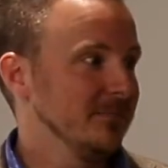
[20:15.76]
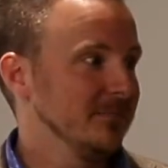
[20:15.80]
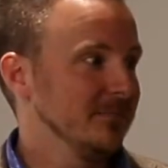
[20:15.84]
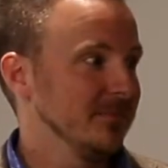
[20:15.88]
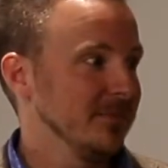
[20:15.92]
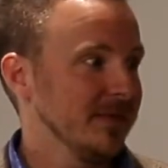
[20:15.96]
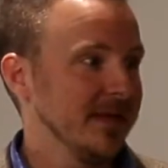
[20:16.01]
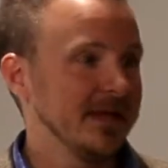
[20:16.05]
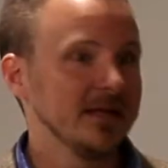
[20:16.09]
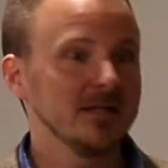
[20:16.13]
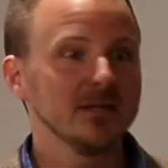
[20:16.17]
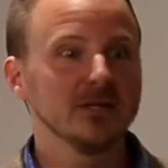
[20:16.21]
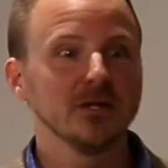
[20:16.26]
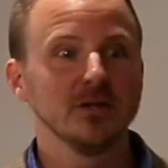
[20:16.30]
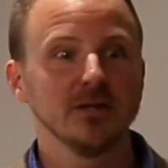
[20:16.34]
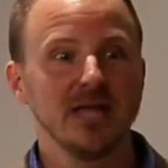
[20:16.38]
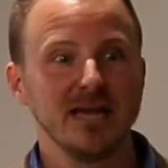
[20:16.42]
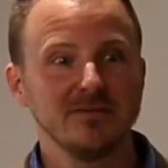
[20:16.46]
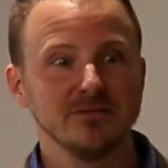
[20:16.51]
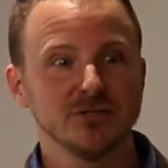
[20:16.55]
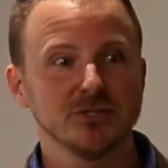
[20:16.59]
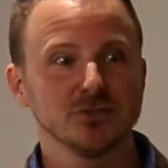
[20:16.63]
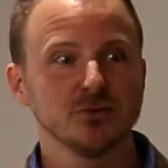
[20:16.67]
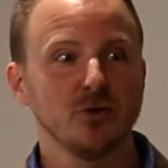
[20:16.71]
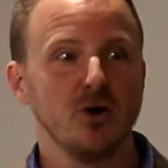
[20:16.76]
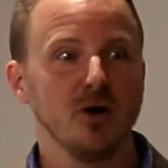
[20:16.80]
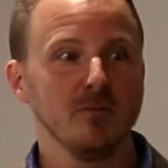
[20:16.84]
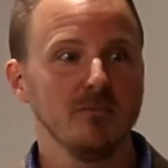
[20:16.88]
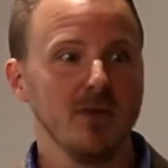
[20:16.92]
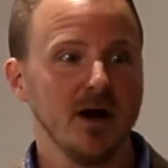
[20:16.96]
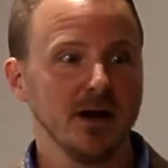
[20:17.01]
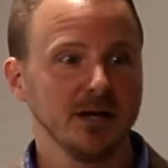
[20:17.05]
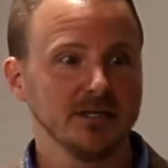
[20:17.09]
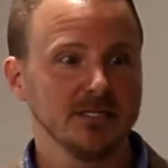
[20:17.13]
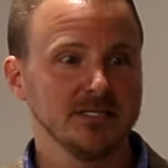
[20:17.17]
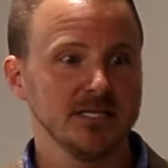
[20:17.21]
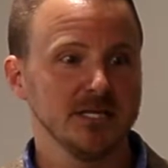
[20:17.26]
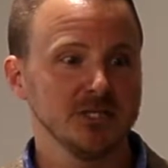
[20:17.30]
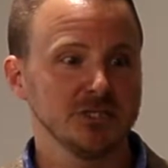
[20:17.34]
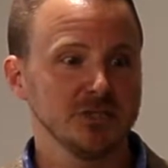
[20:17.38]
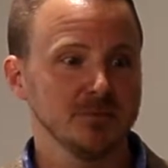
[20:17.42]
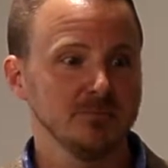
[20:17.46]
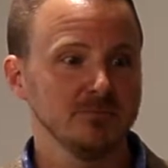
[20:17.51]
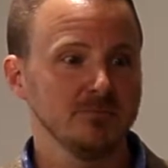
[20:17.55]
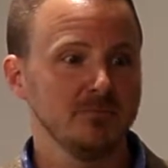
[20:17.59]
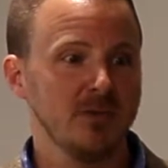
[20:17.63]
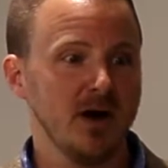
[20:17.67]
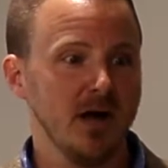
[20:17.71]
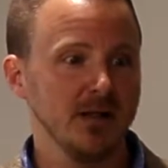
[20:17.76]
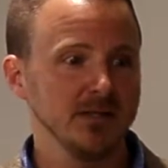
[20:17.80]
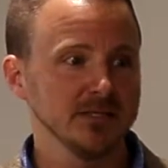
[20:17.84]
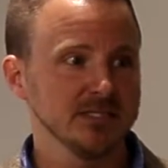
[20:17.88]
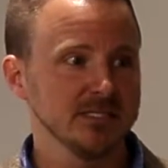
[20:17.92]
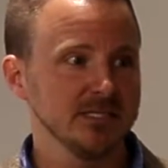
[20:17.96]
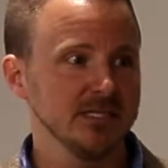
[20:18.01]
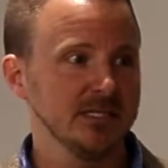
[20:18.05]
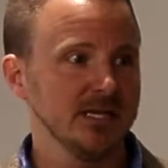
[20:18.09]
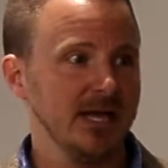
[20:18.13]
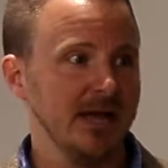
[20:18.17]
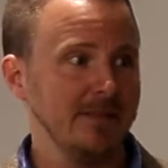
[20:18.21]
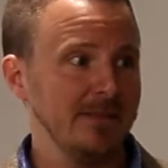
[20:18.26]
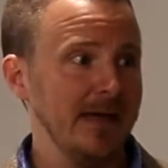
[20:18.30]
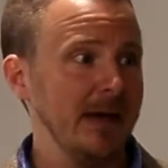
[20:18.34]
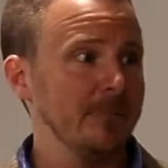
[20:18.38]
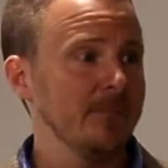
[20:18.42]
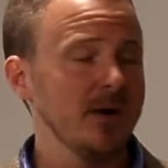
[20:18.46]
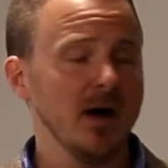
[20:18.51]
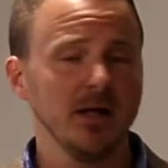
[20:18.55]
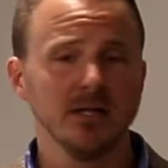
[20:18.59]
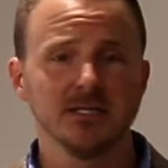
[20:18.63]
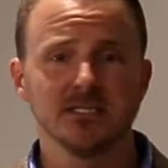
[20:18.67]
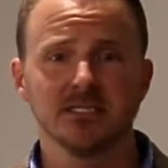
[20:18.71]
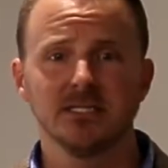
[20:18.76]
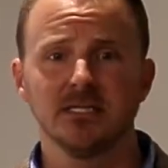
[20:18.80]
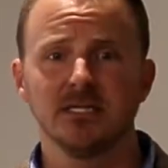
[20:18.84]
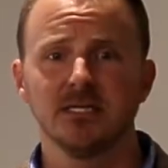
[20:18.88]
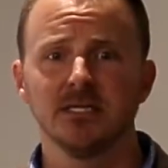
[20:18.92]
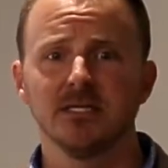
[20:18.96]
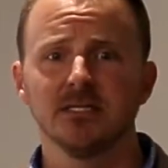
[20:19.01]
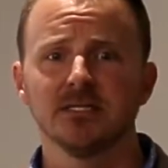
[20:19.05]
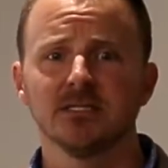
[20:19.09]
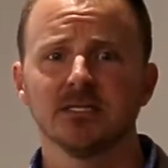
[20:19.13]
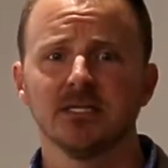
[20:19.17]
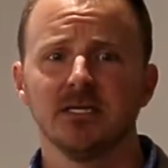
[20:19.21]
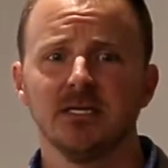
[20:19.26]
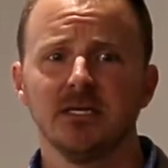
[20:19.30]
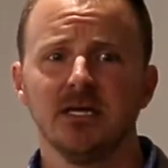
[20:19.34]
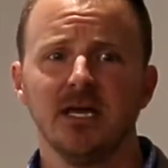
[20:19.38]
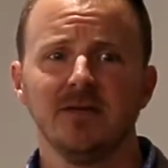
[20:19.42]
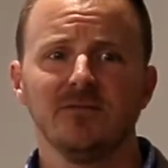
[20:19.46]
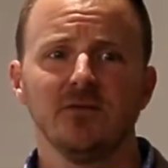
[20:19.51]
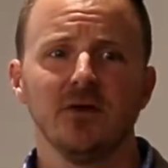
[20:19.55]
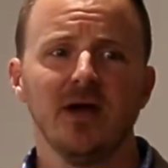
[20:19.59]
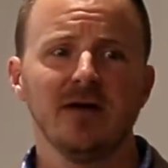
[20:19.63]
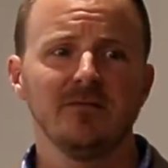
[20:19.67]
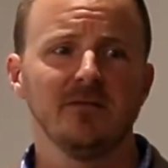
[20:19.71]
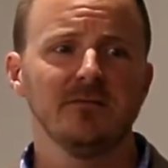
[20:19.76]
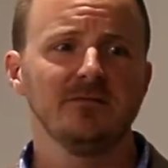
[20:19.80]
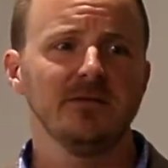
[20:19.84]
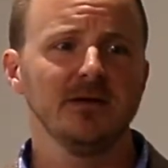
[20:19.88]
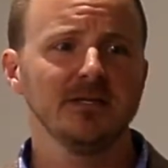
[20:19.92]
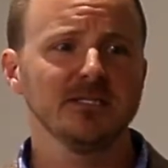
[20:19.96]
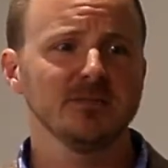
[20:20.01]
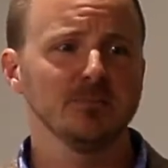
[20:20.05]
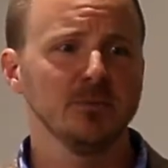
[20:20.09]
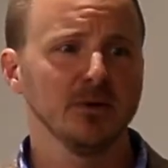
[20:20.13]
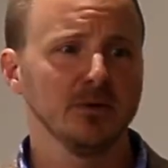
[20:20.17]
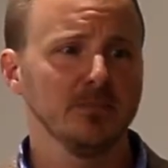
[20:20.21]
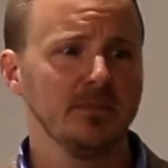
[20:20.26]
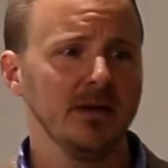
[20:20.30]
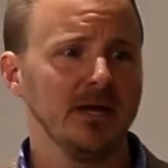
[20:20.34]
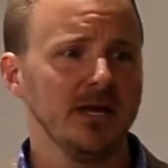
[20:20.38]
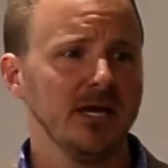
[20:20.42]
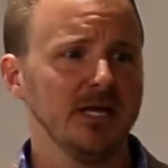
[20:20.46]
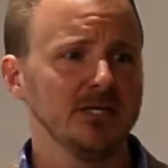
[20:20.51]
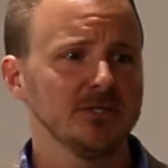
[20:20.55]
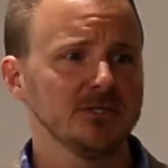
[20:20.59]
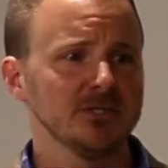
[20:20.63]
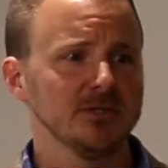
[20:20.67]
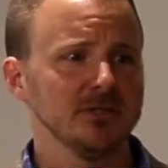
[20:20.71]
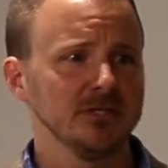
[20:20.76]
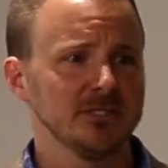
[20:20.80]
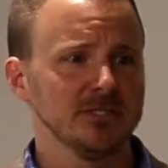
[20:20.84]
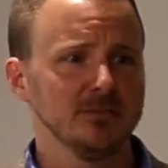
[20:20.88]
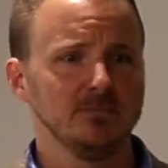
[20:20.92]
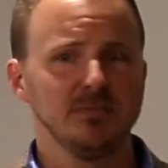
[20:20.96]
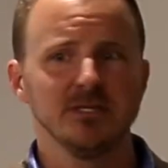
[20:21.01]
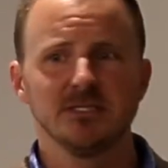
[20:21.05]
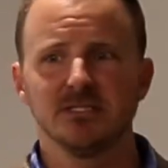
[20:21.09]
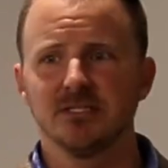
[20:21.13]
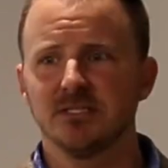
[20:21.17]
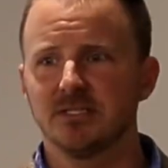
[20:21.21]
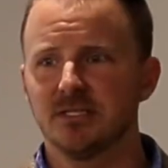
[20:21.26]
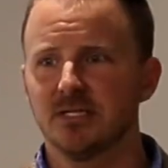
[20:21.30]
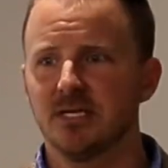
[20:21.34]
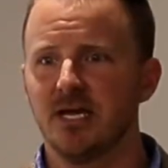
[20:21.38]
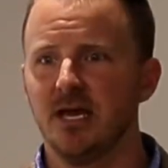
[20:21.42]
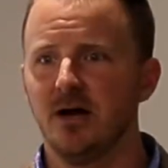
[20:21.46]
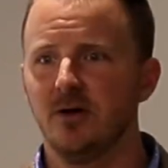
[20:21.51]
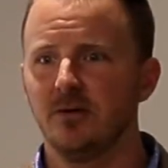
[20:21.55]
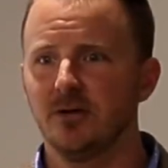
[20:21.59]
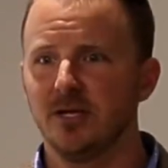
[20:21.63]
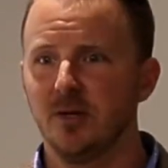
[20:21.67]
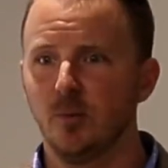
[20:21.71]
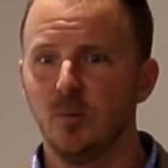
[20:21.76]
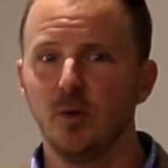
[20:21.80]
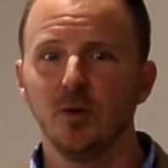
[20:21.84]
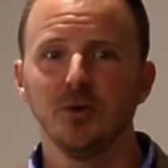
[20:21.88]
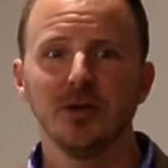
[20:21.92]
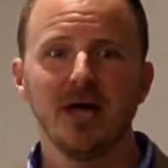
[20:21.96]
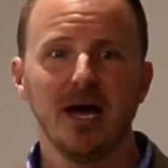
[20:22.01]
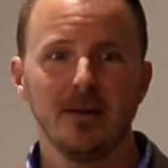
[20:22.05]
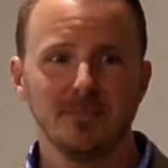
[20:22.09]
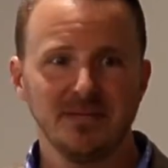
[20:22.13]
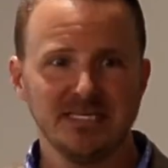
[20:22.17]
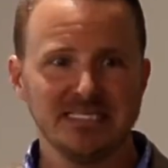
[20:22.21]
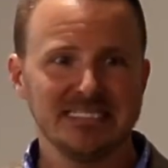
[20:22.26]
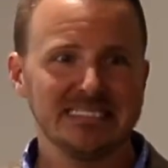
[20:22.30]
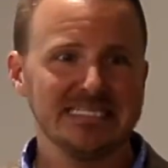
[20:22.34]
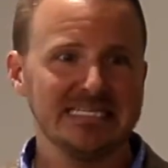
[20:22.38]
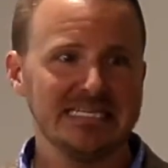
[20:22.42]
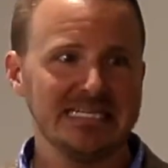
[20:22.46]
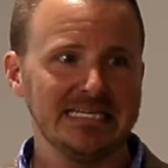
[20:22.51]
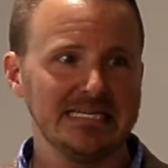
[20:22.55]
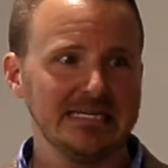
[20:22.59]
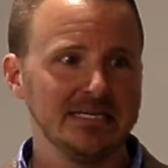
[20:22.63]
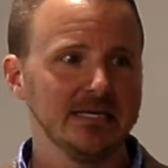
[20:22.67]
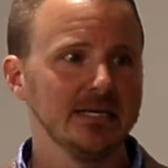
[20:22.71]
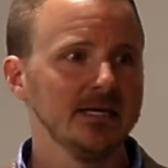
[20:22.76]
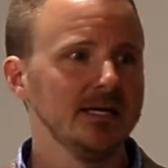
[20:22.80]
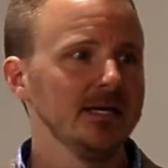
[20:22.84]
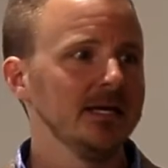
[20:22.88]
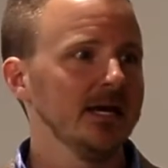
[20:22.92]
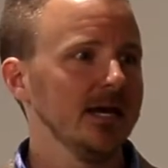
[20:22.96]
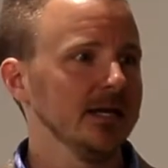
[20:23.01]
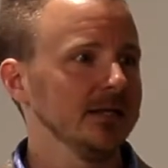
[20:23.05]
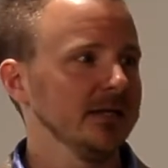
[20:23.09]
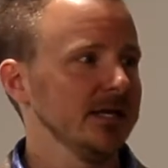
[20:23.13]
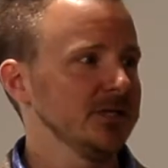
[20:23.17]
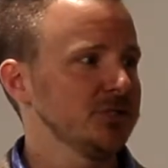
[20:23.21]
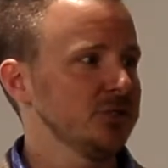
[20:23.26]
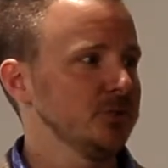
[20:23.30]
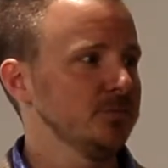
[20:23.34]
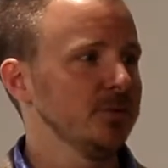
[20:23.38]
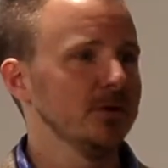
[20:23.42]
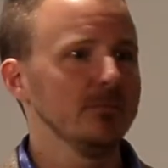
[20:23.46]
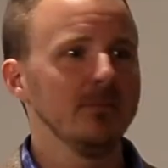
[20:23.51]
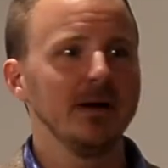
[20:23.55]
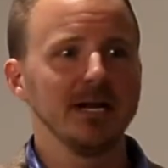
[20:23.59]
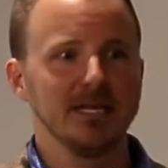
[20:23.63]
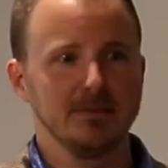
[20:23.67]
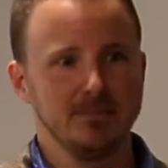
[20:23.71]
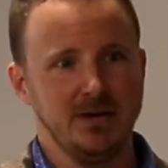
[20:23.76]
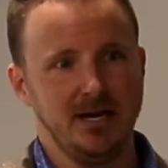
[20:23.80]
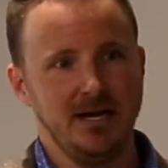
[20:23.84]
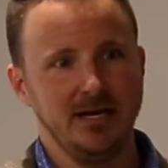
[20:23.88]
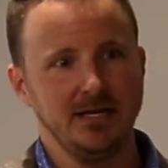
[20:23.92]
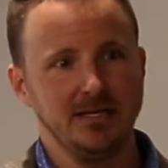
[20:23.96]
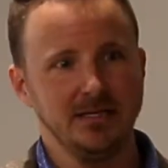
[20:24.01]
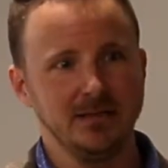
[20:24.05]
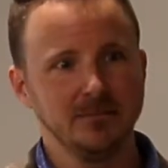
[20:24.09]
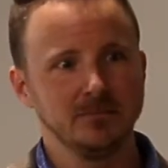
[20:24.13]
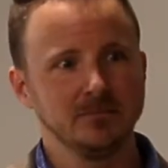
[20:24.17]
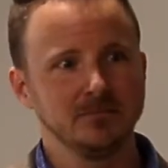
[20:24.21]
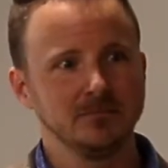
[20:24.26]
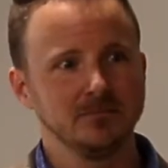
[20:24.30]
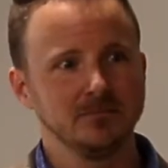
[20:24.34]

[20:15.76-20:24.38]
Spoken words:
They clearly have a strong monetization policy, and that policy is if you have a Facebook page that's a business account, it will not be seen unless you put money behind it.